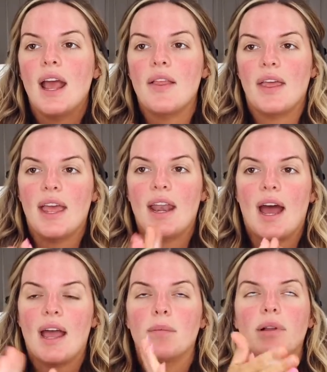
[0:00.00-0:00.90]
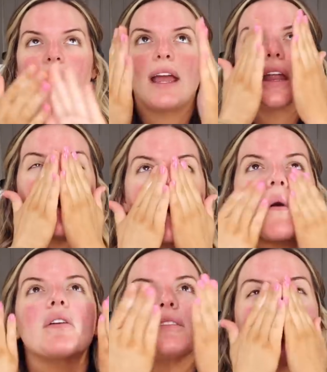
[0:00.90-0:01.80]
and then I apply it
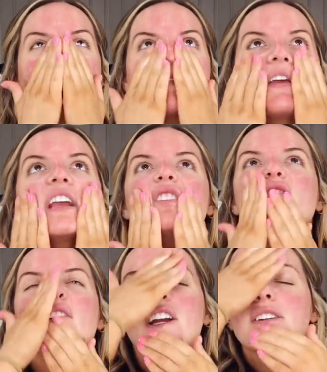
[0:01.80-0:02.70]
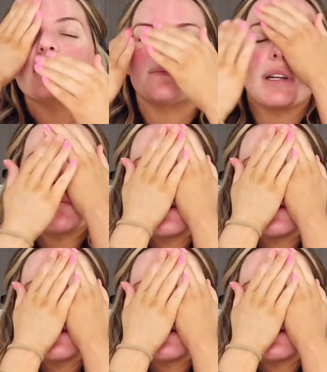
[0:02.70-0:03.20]
to my face first, pretty